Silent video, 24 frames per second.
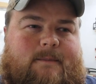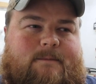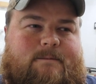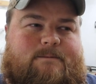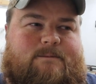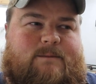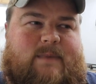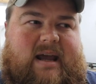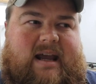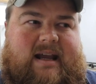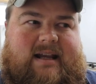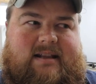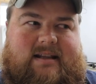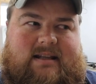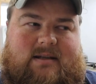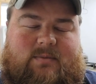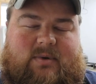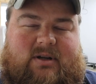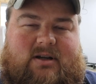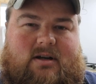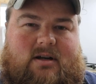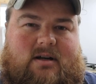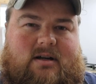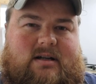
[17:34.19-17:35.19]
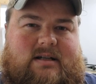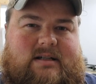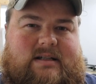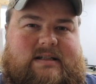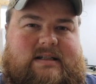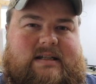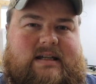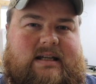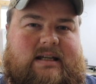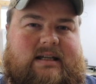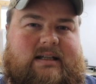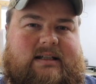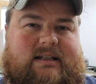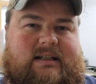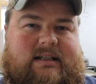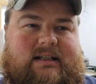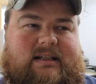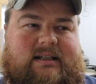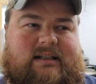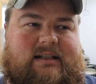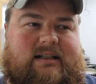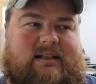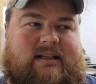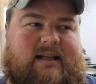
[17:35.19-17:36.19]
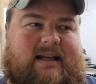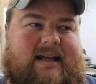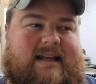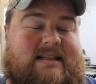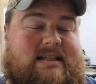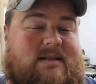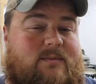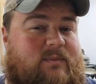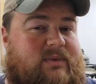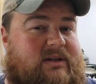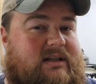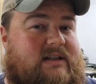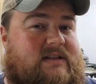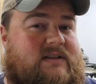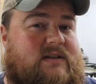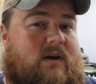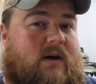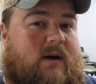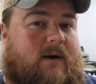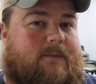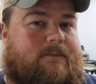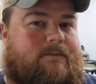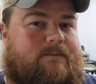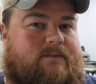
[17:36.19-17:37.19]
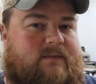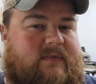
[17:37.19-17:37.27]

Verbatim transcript: Mainly because it's a big saw.